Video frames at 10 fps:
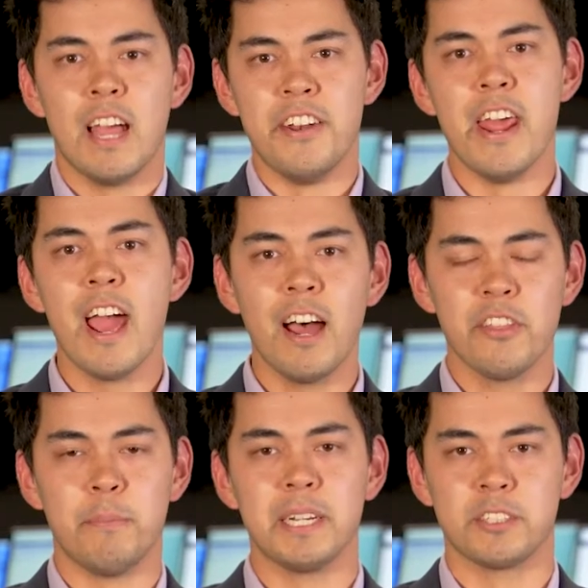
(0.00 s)
And now,
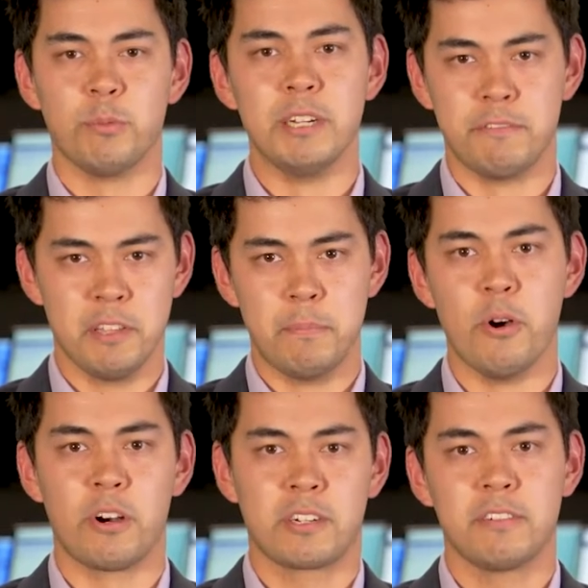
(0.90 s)
the biggest win for the
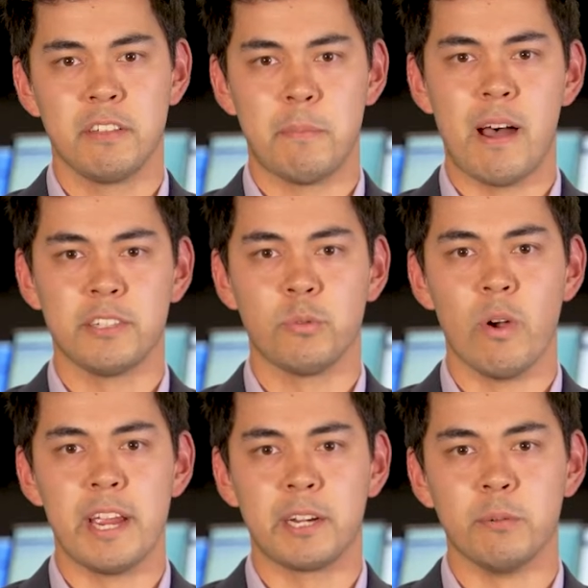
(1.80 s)
book for the past
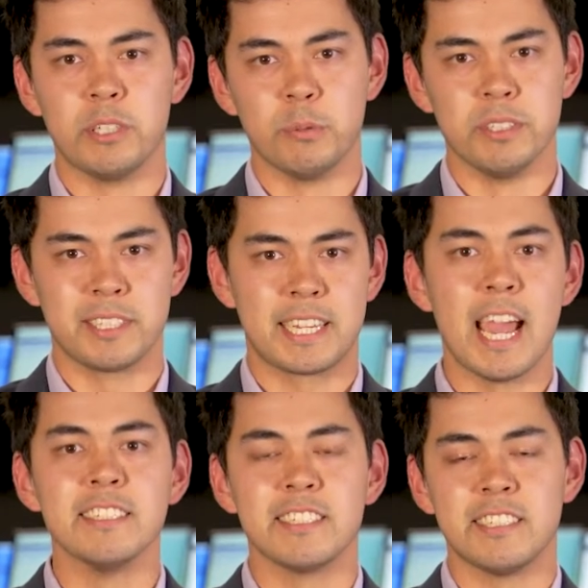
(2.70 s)
week, which was the
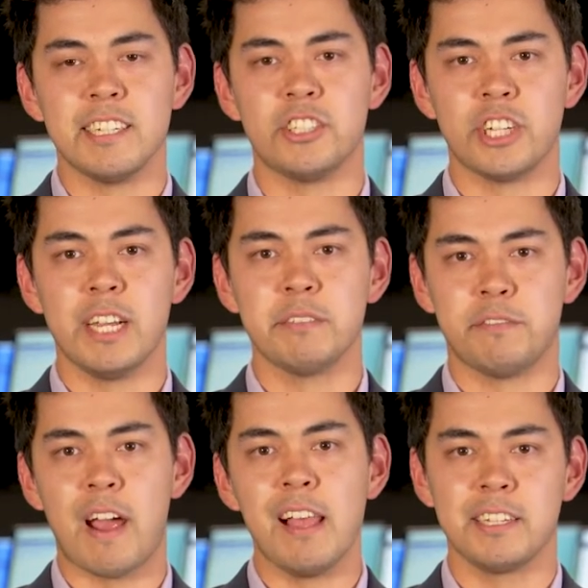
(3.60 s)
Kansas City Chiefs
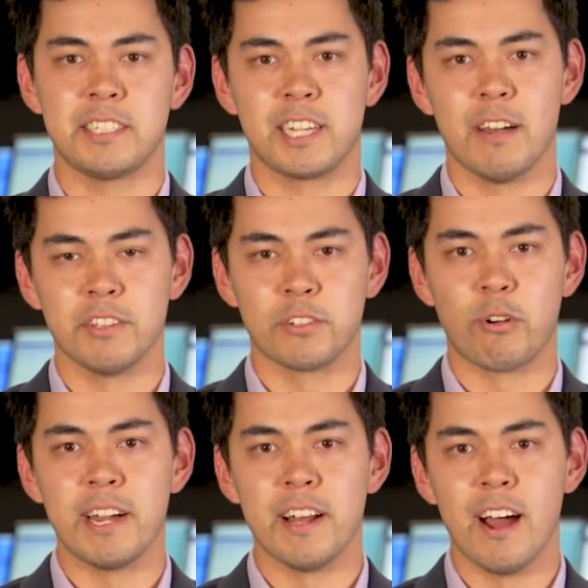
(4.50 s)
failing to cover
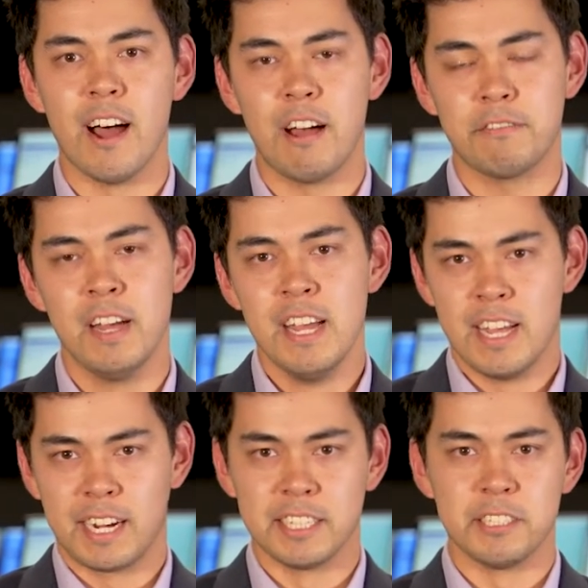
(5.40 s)
3.5
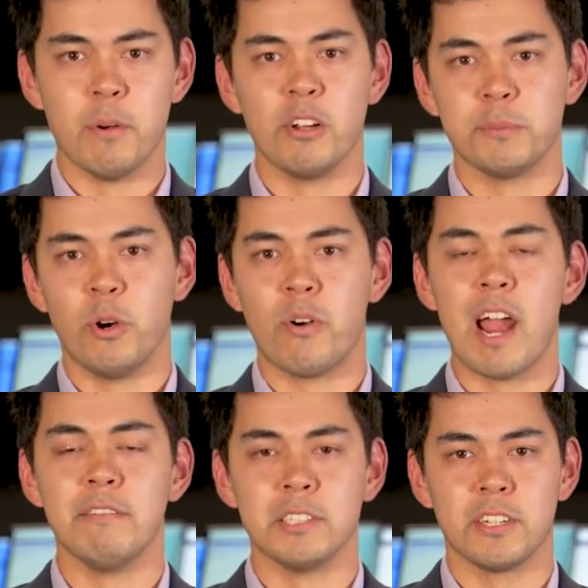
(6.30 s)
against the Baltimore
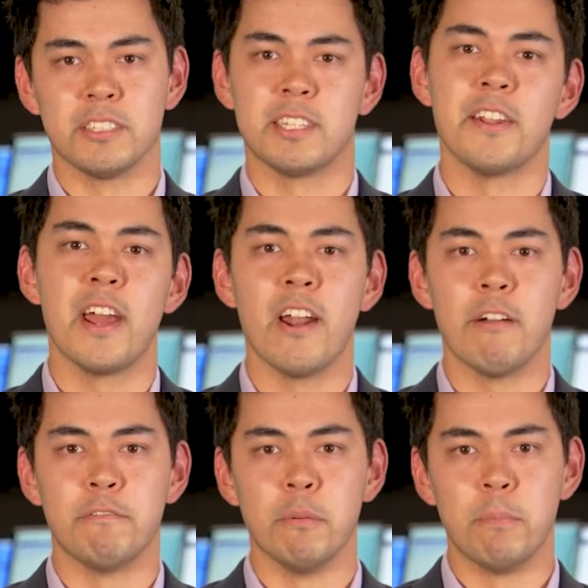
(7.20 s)
Ravens on Sunday
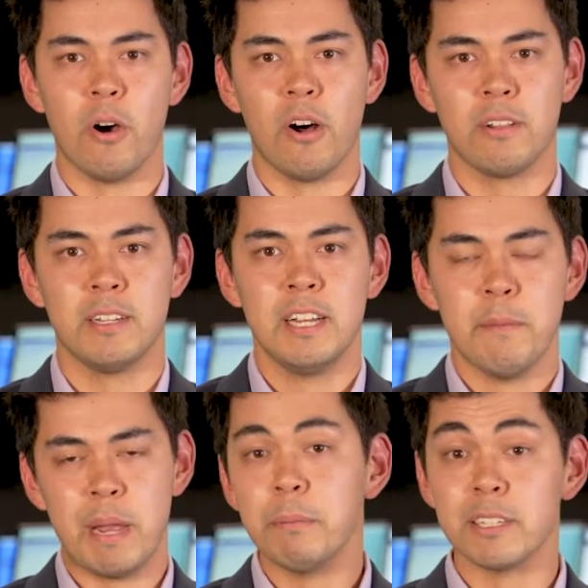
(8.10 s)
Night Football.
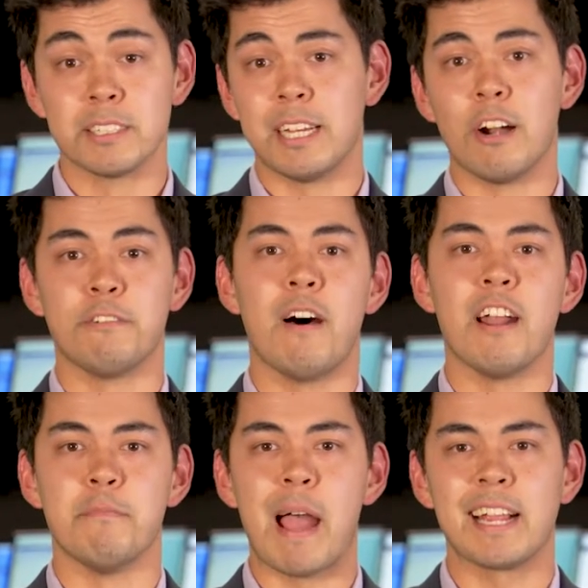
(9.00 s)
People are just
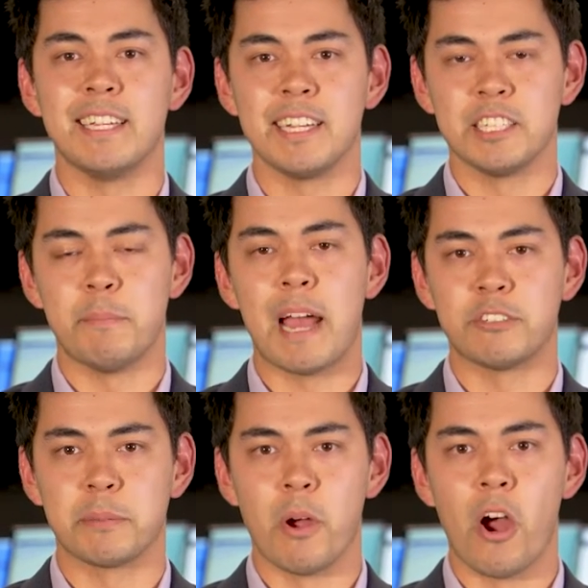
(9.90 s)
terrified of backing against
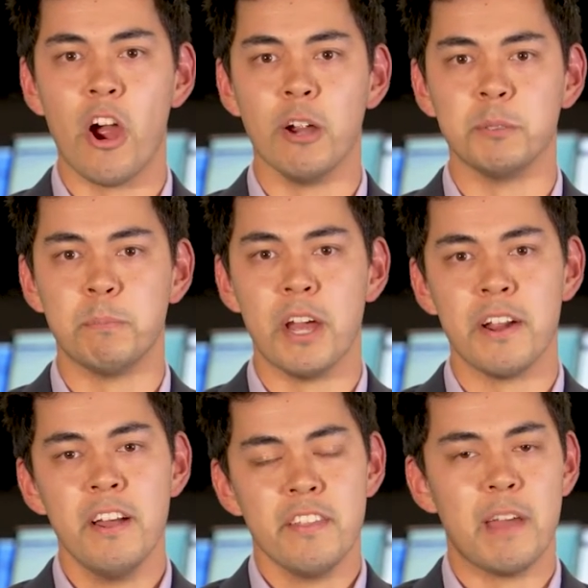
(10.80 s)
Patrick Mahomes,
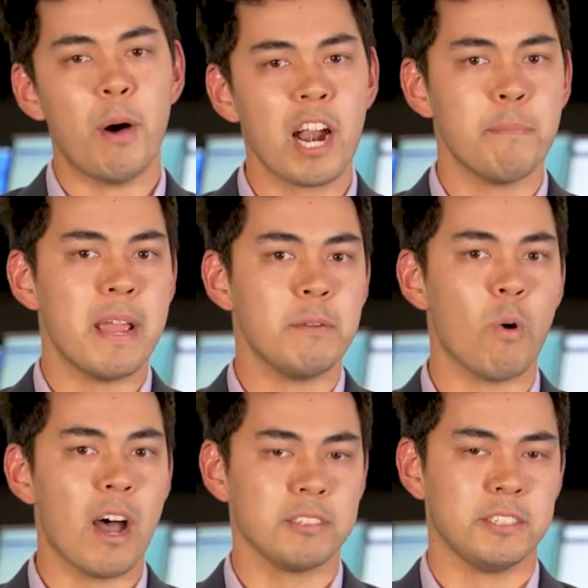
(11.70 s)
but they might have been
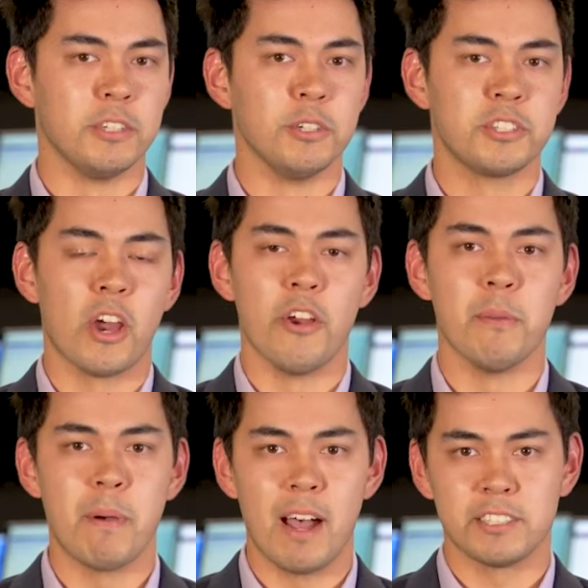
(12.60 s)
well to do so
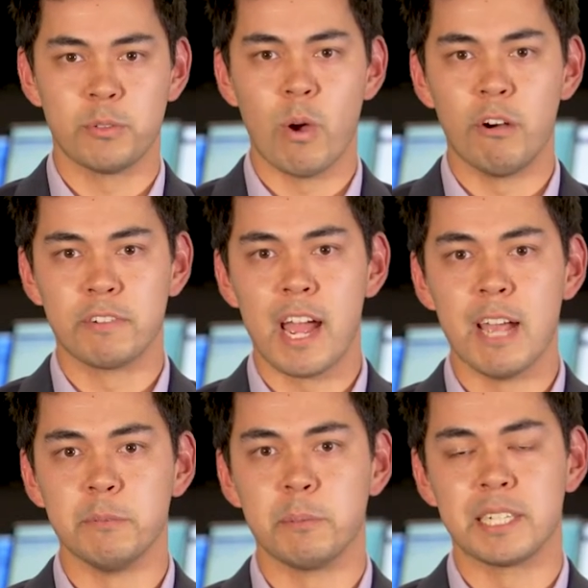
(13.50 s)
the past 12
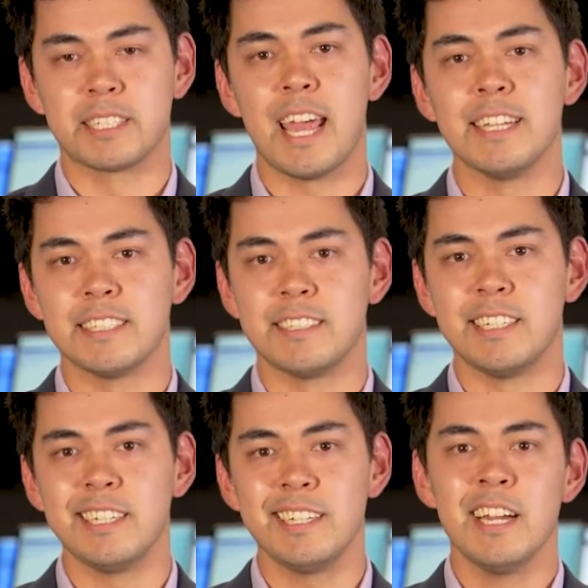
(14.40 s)
games, because Kansas
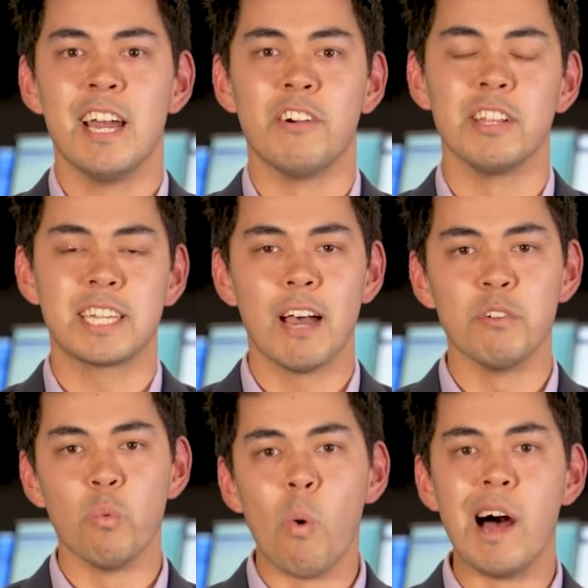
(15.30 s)
City have only
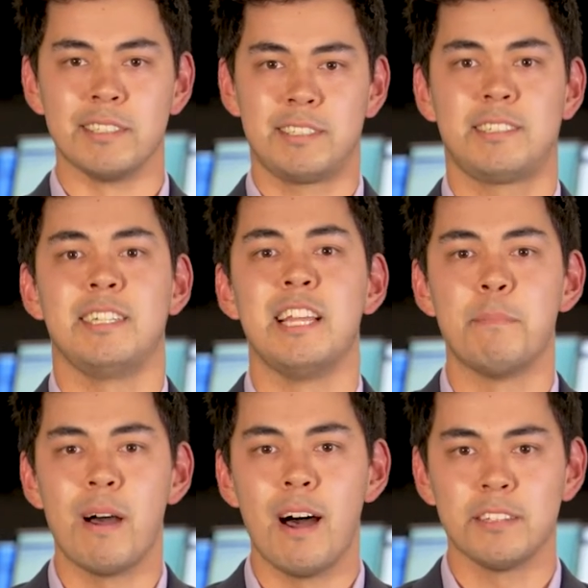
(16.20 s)
covered once in their
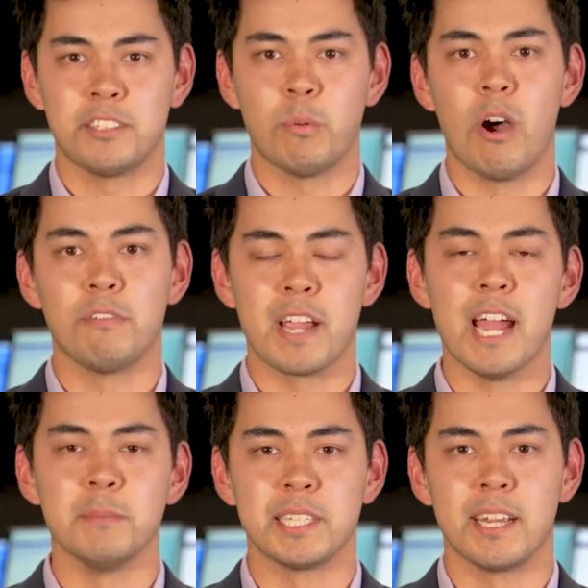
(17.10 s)
past 12
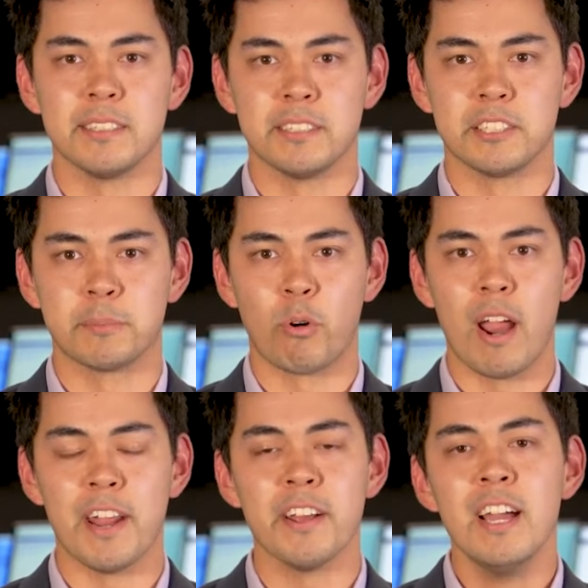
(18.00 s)
games against the
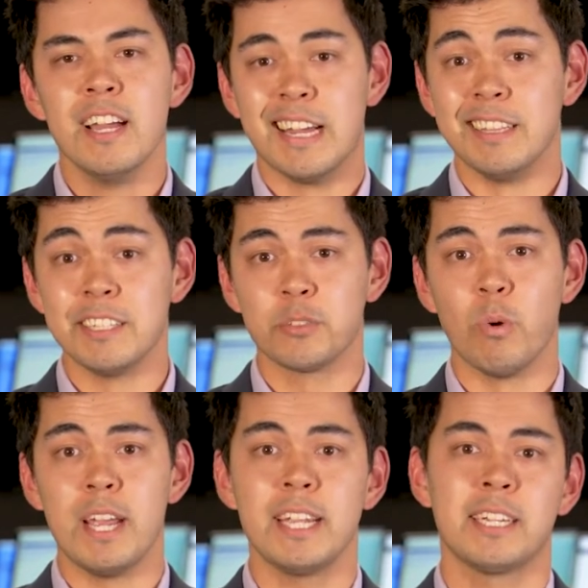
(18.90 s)
spread. And this
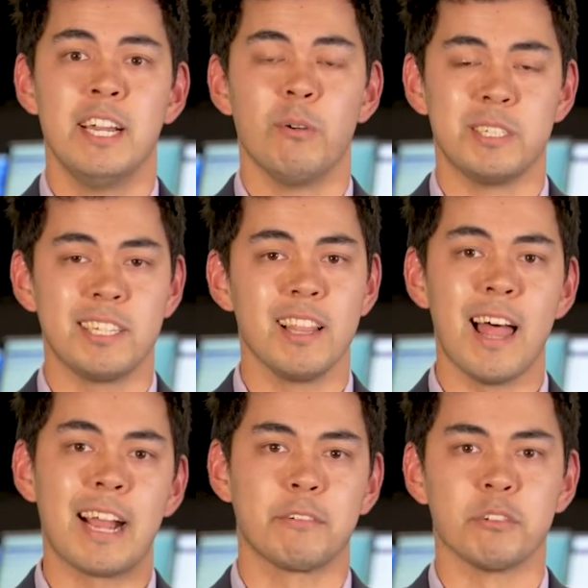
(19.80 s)
week, we see the
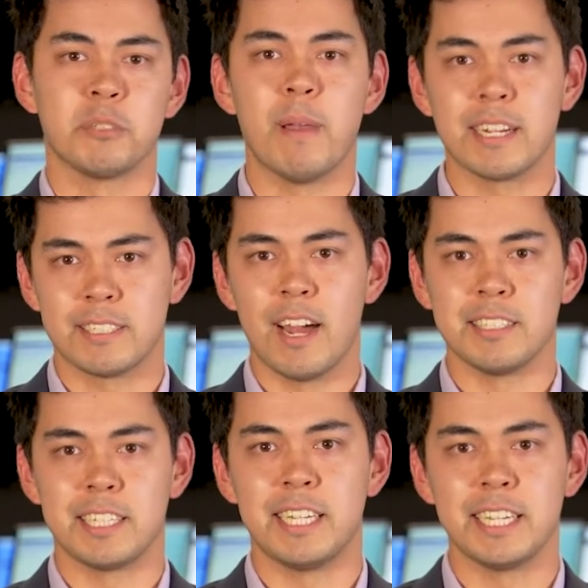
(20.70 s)
lack of respect
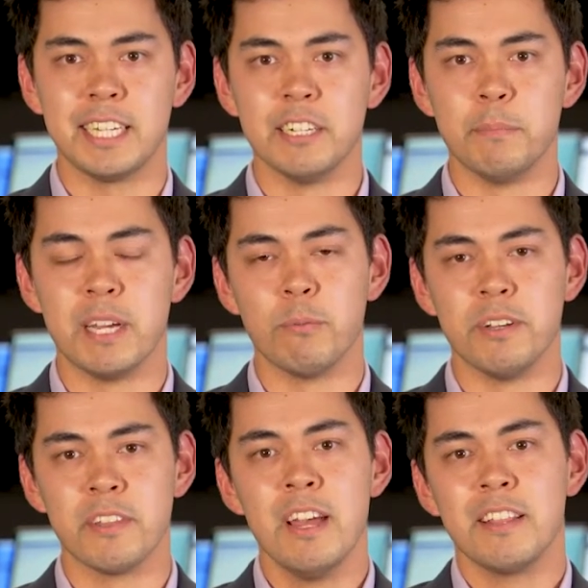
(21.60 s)
starting to kick in a bit,
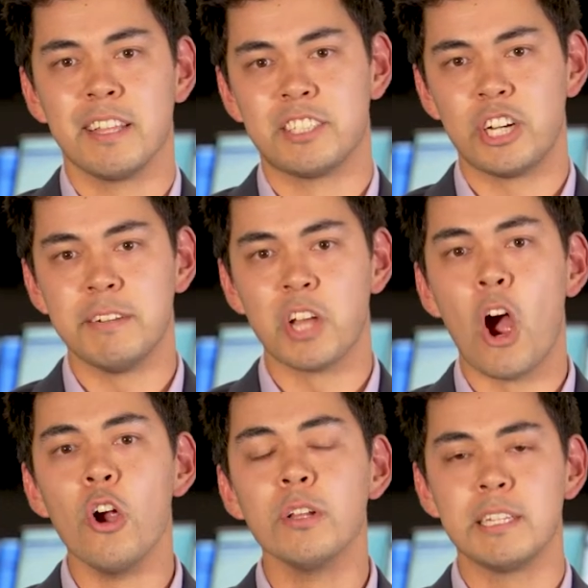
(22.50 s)
with the Chiefs
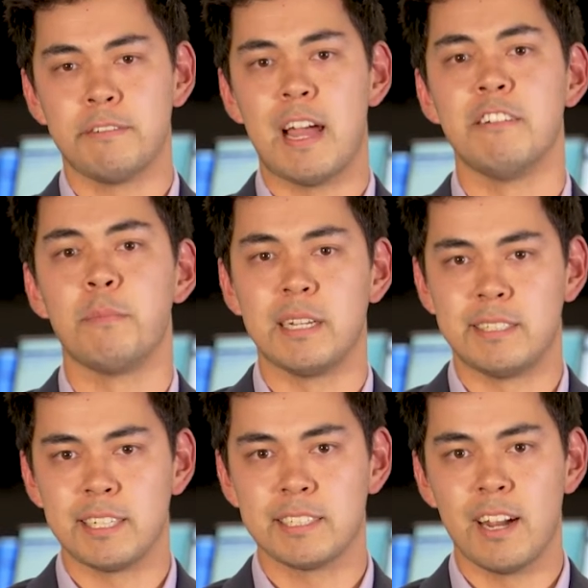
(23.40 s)
only favoured by
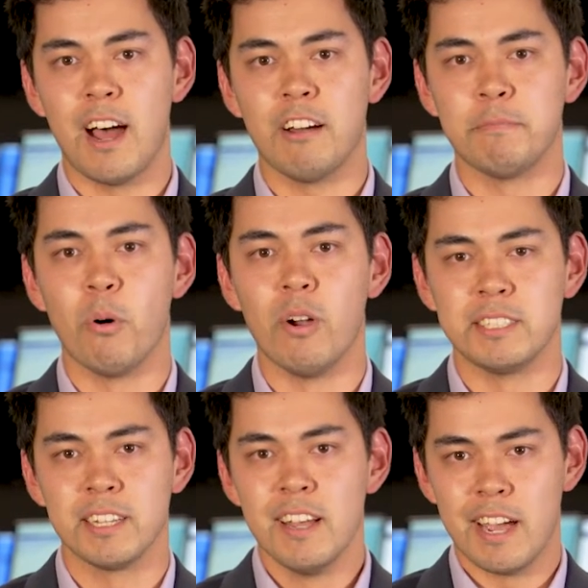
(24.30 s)
6.5
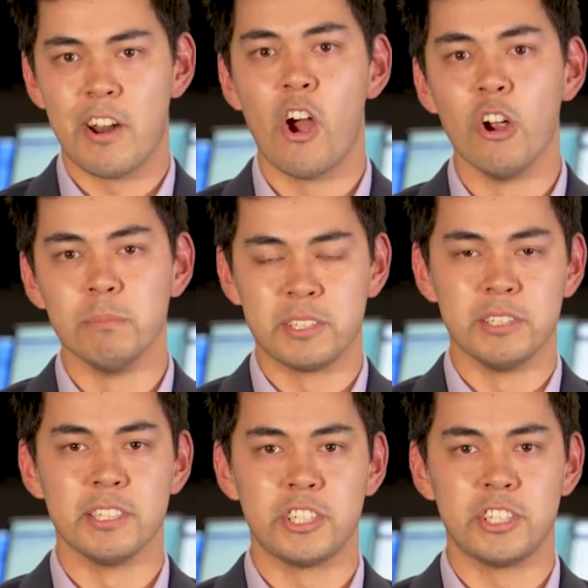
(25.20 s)
points at home to the